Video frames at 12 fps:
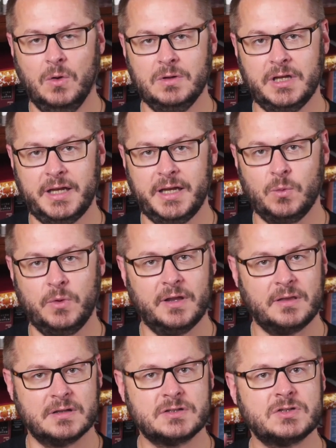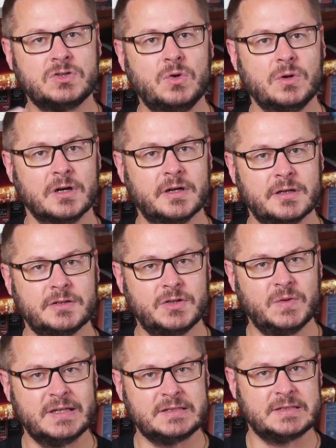Only with a sword
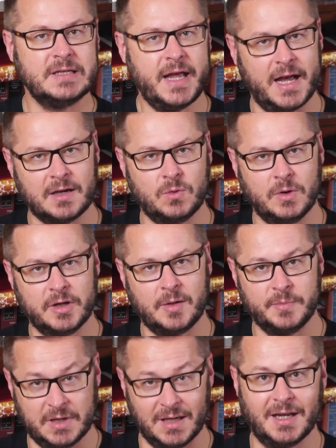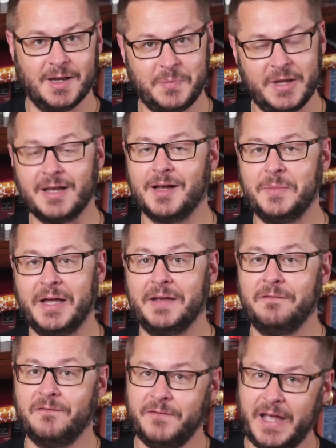to his neck would Abdullah become
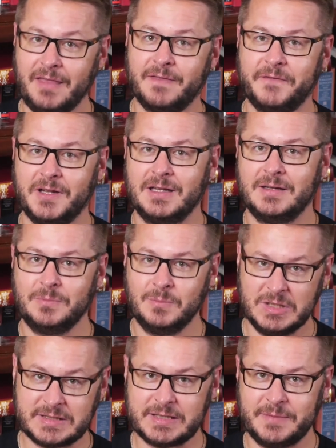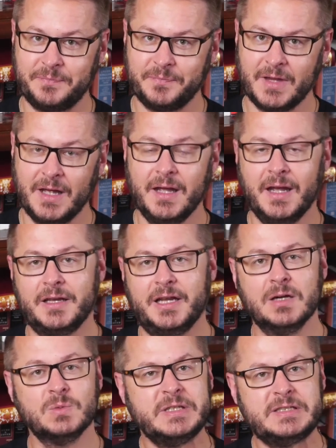a faithful Muslim. And
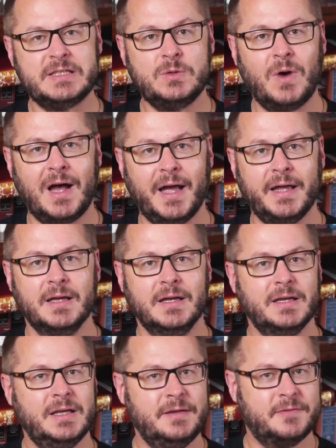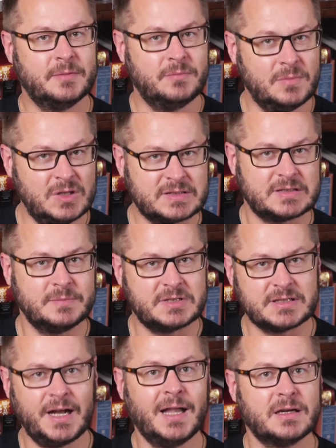here we see why even Muslim
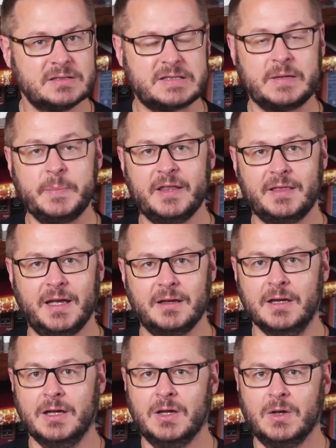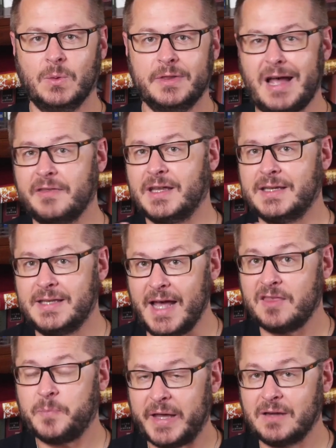scholars admit that without the
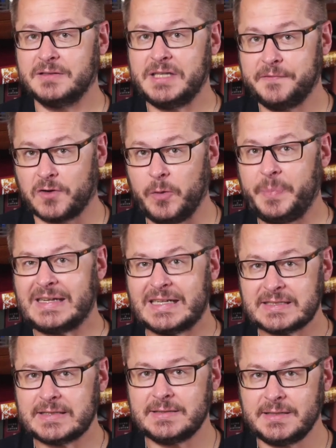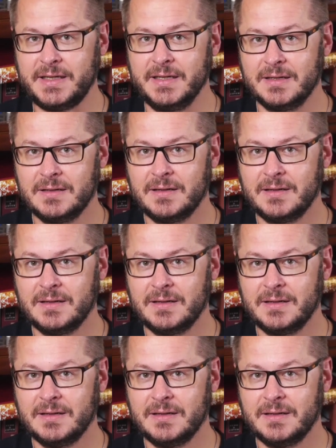death penalty for apostasy,